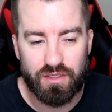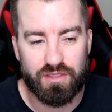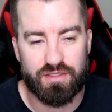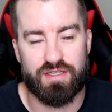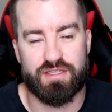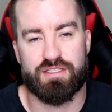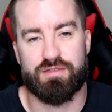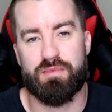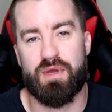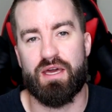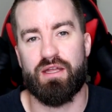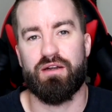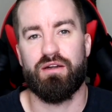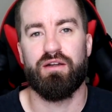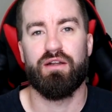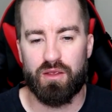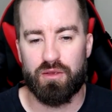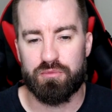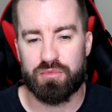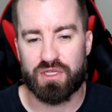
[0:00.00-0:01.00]
Doesn't matter.
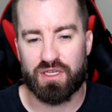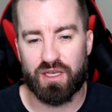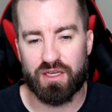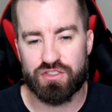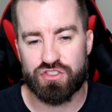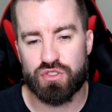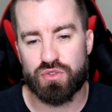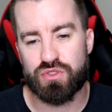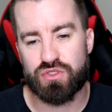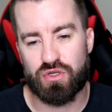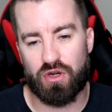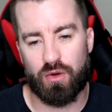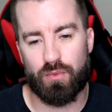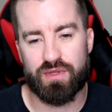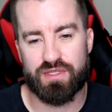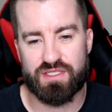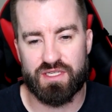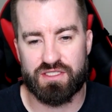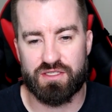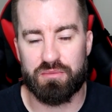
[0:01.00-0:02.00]
Because you start
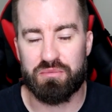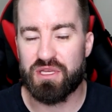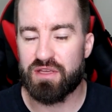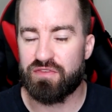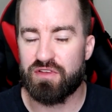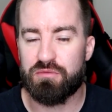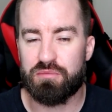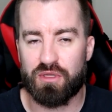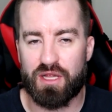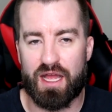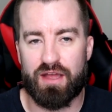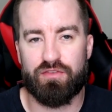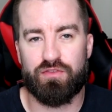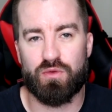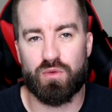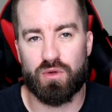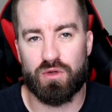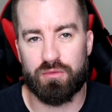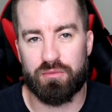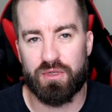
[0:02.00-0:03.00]
with such a beefy
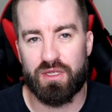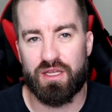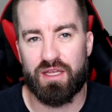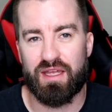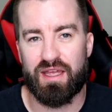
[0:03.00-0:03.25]
platform,